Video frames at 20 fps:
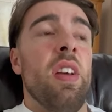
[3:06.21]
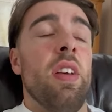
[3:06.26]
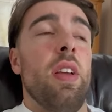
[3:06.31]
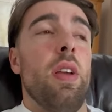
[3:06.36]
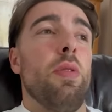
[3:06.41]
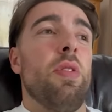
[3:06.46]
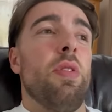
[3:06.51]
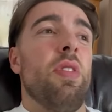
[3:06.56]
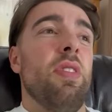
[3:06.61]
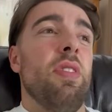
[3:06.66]
It
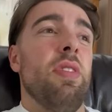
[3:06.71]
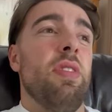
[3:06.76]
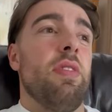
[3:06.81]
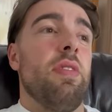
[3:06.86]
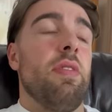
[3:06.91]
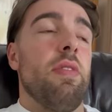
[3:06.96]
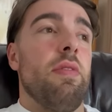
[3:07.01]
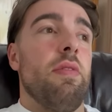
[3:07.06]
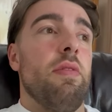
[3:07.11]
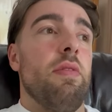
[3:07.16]
was
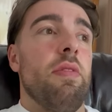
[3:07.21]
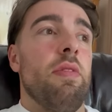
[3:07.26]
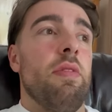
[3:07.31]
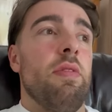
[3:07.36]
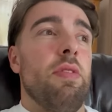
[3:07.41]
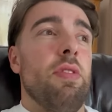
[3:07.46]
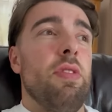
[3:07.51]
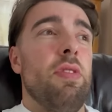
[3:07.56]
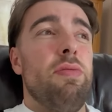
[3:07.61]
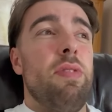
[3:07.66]
just...
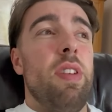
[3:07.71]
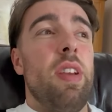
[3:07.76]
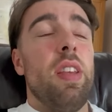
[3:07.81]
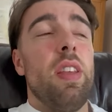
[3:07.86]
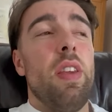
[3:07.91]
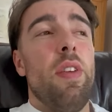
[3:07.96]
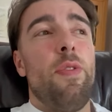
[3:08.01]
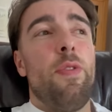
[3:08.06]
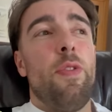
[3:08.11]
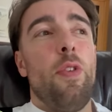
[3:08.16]
just a
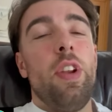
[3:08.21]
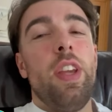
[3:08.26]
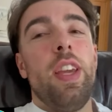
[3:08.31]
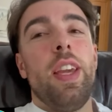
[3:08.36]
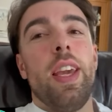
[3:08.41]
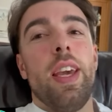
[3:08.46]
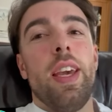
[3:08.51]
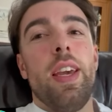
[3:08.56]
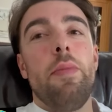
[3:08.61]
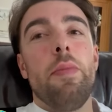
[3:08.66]
really funny
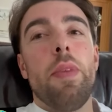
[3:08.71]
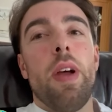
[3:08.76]
game.